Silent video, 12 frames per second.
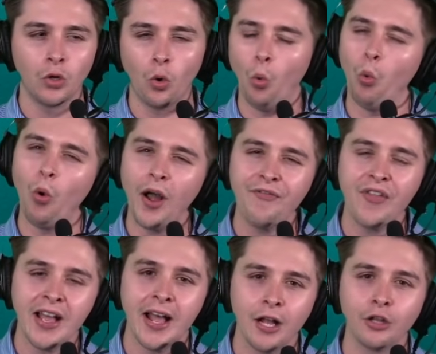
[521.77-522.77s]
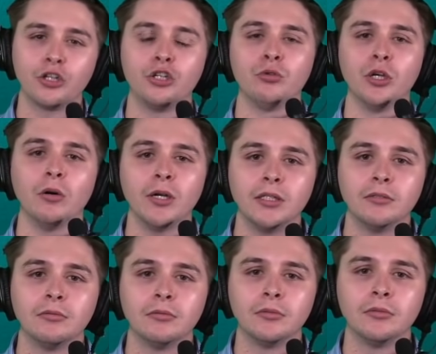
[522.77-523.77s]
what the hell are you doing?
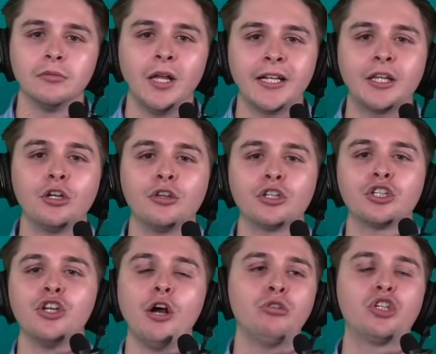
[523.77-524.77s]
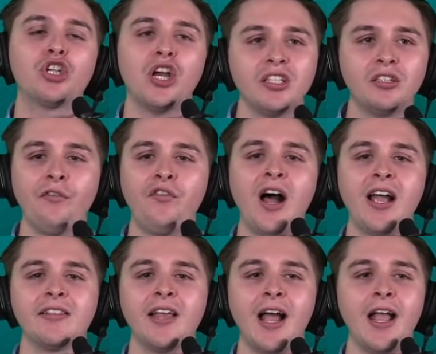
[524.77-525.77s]
Like, there, there's no
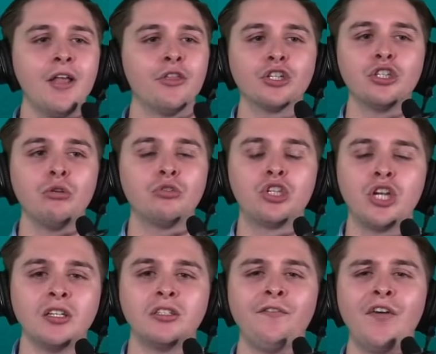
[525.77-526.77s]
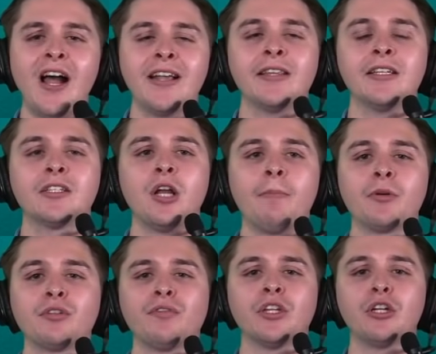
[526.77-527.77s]
justifying that. And there's no justifying these
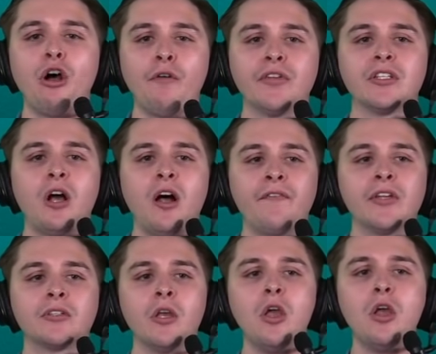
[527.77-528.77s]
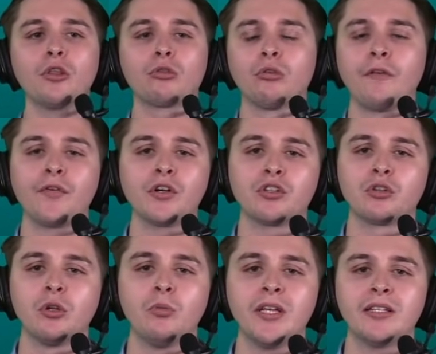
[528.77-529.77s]
numbers for the Dolphins offense through the first
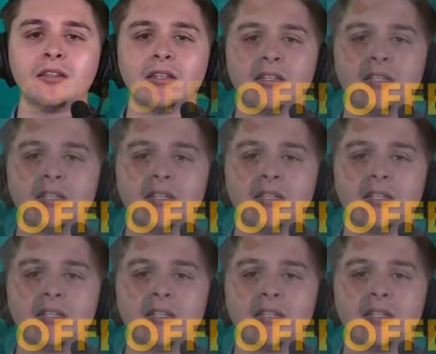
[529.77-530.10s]
three weeks of the